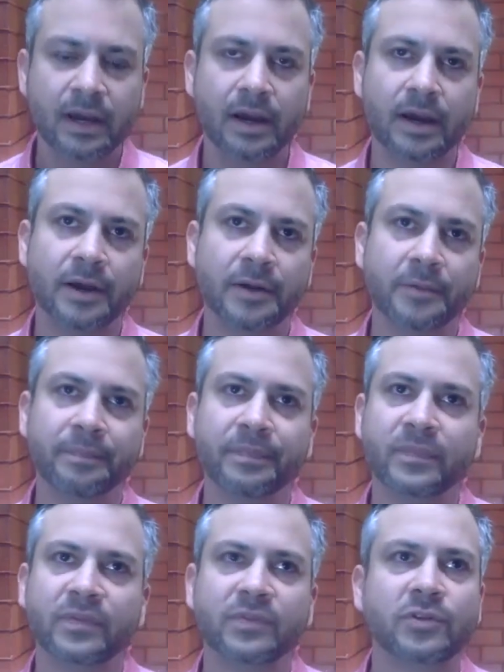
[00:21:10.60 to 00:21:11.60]

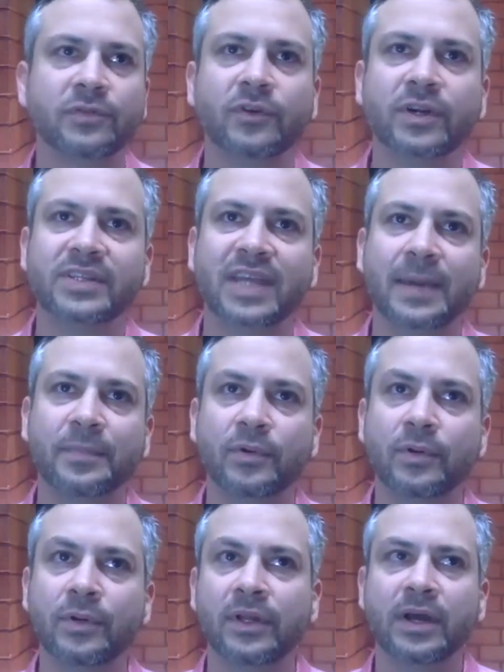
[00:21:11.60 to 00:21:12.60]
So for
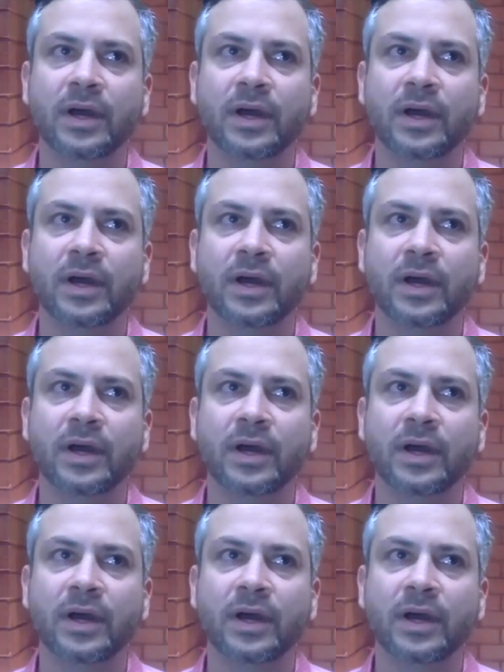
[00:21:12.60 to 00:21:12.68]
example,